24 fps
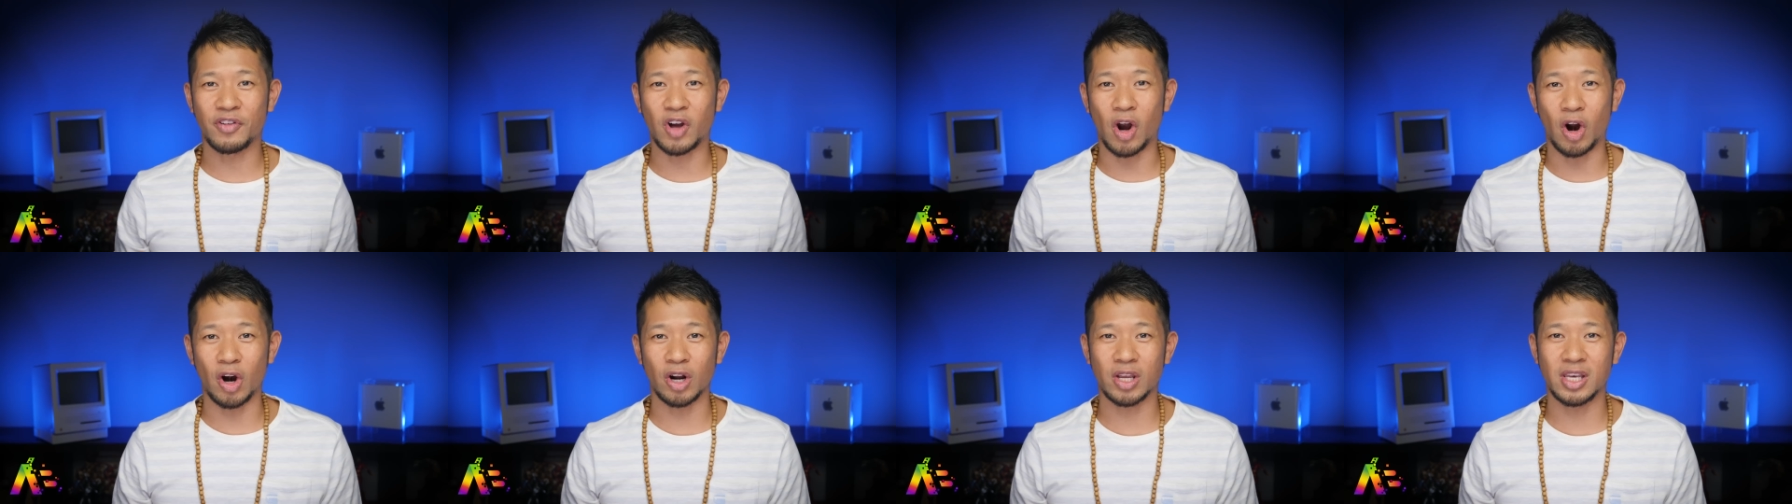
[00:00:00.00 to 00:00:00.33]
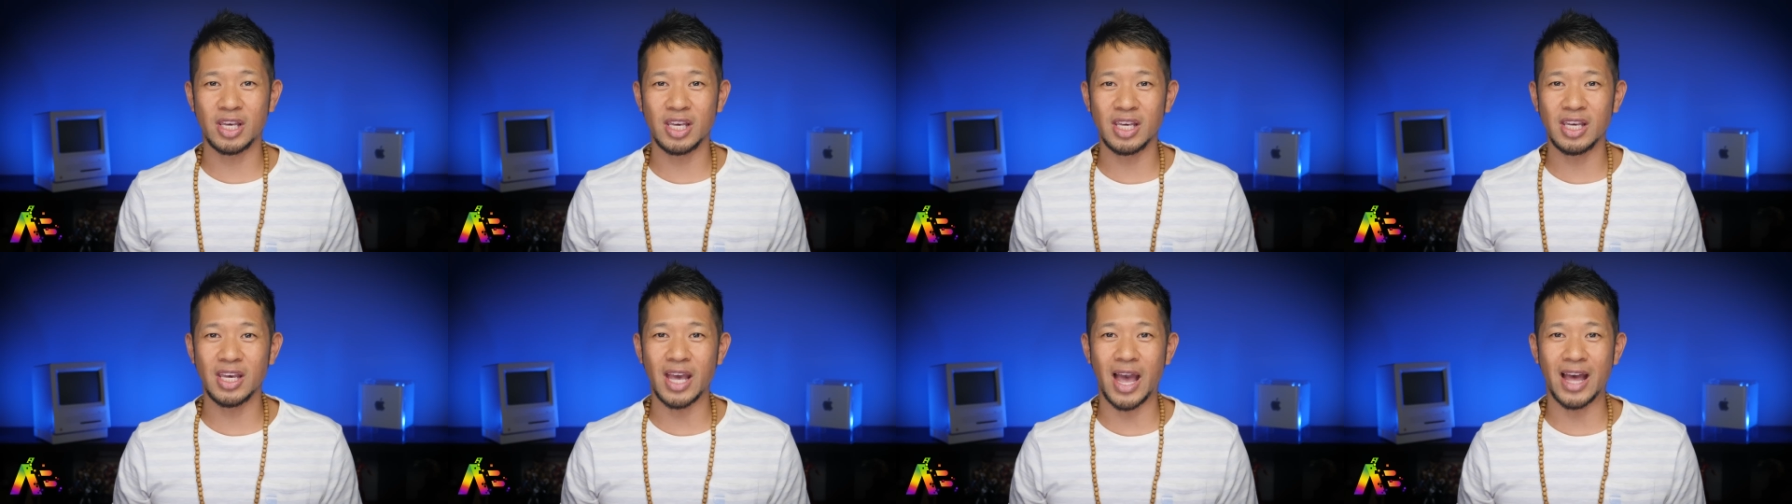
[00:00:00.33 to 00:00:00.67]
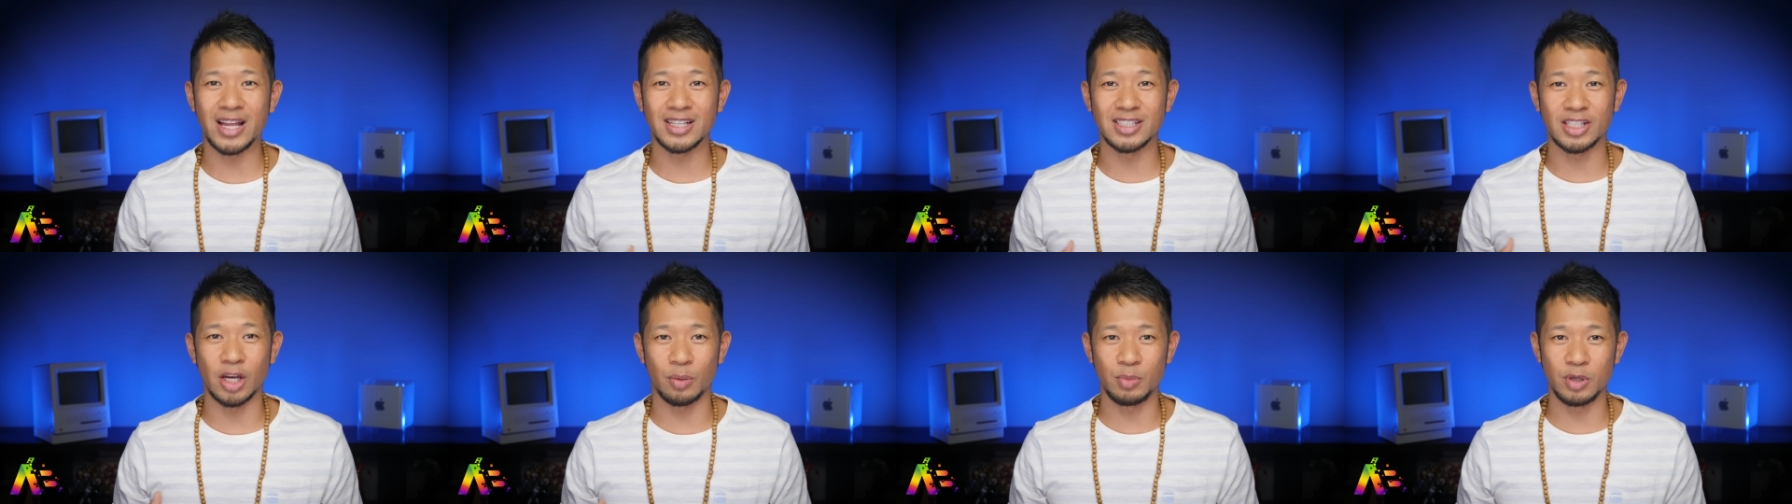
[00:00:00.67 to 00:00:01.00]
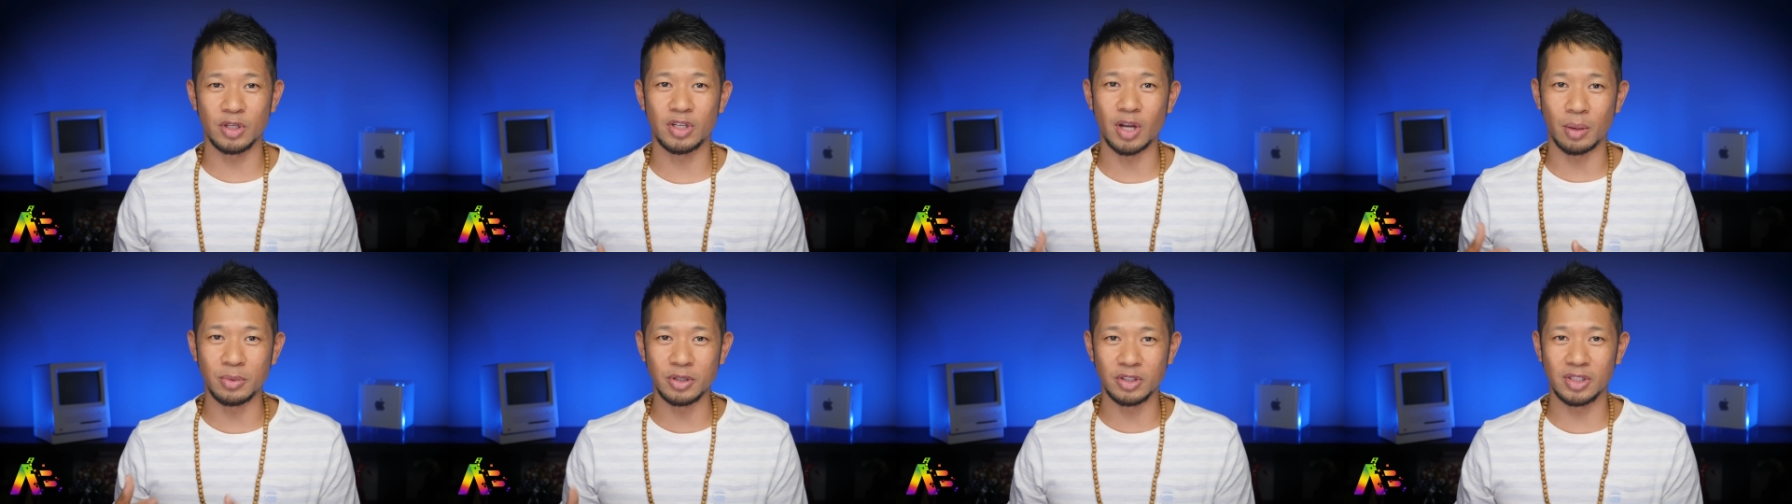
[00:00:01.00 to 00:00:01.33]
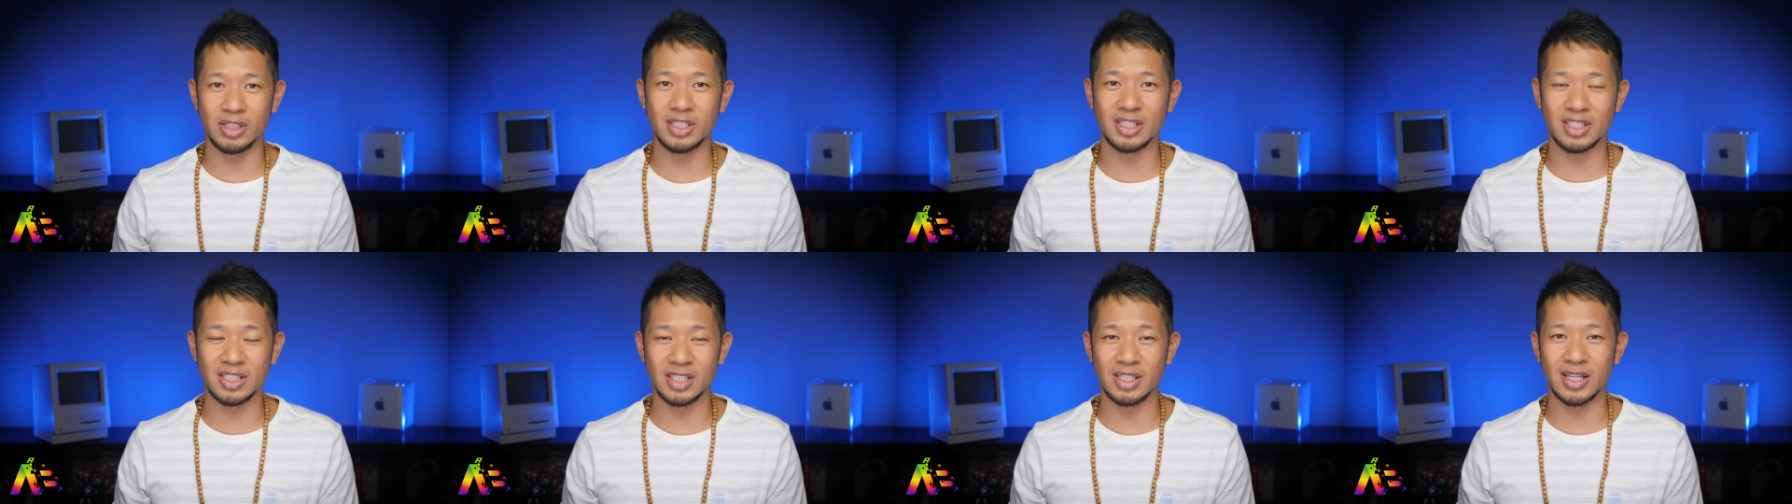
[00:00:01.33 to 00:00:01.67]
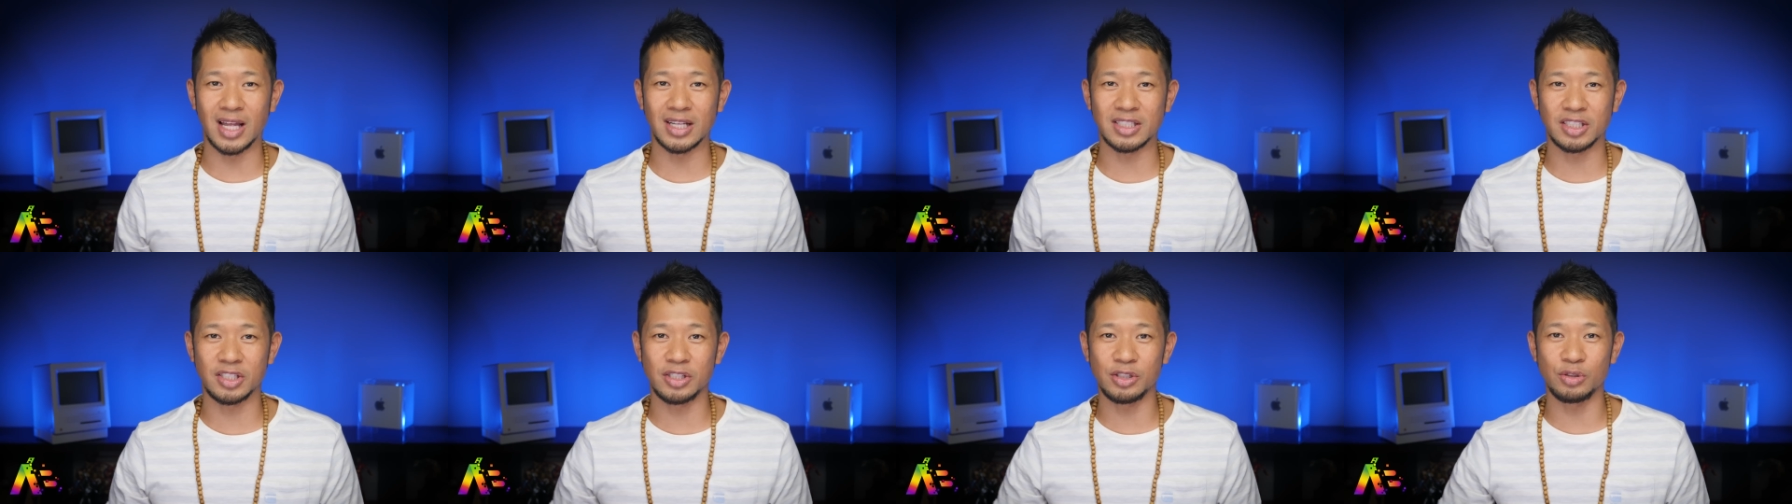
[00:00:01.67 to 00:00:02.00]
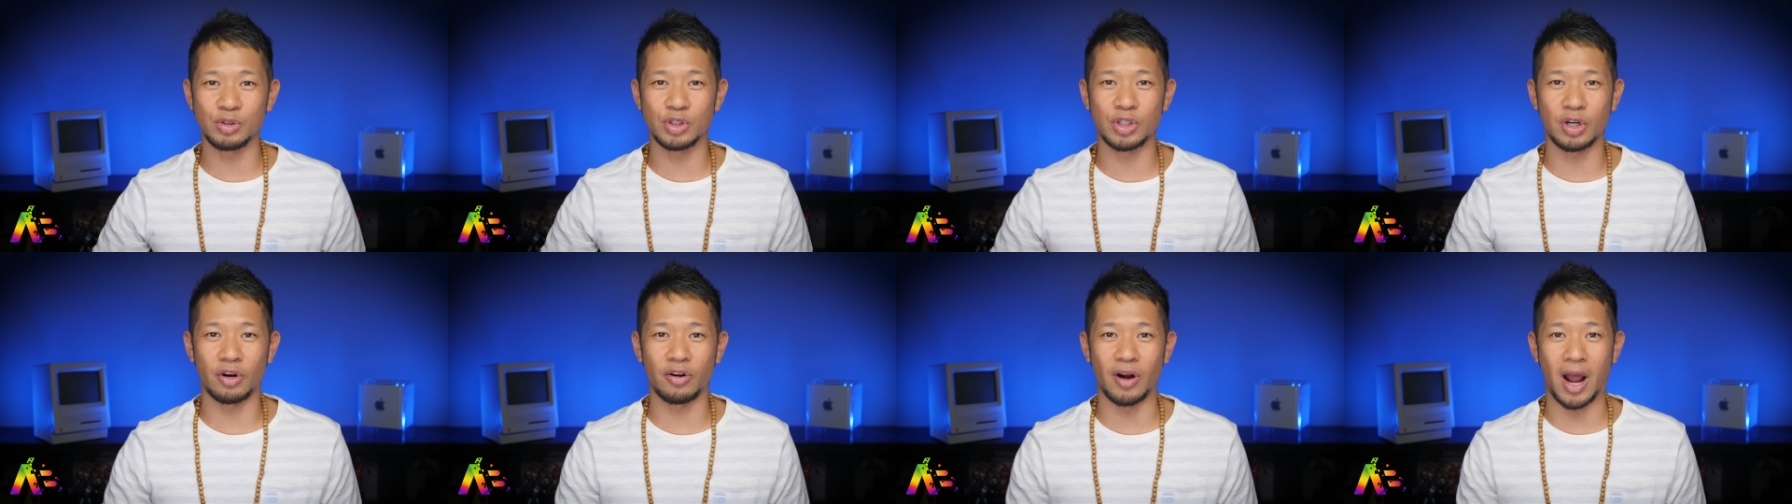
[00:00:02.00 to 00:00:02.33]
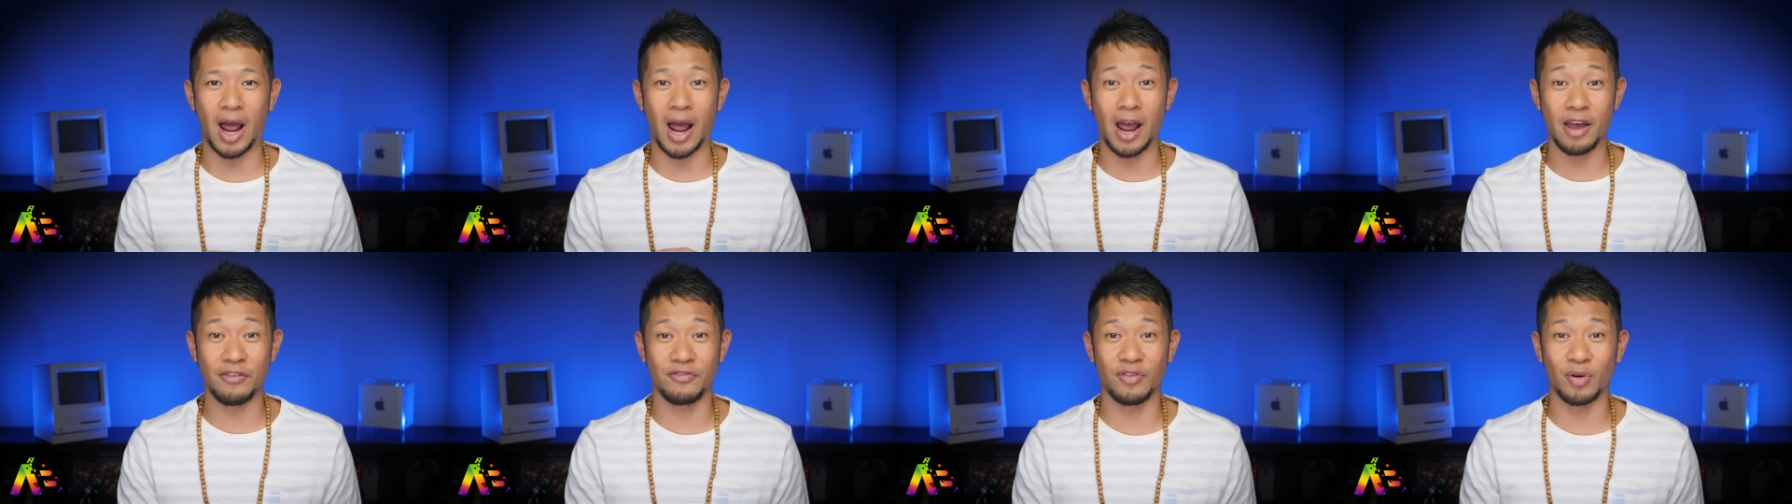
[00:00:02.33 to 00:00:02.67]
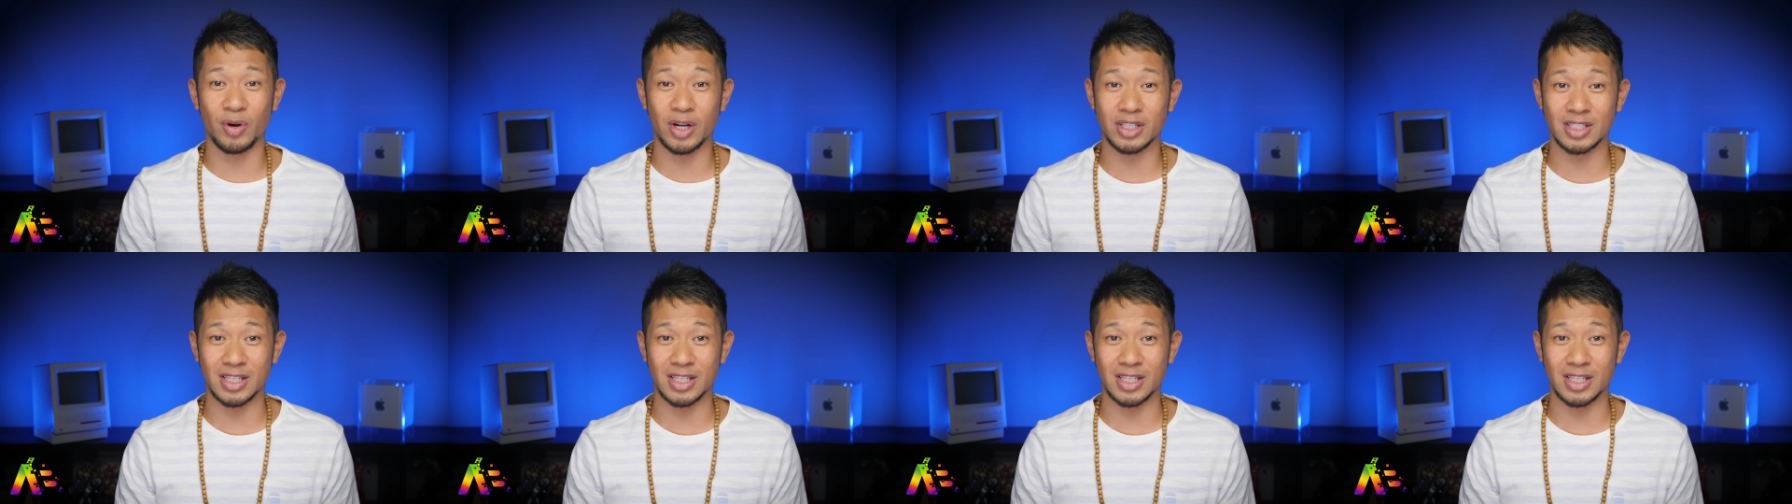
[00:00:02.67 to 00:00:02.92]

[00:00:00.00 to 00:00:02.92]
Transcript: off Car Key at WWDC. That's to use your iPhone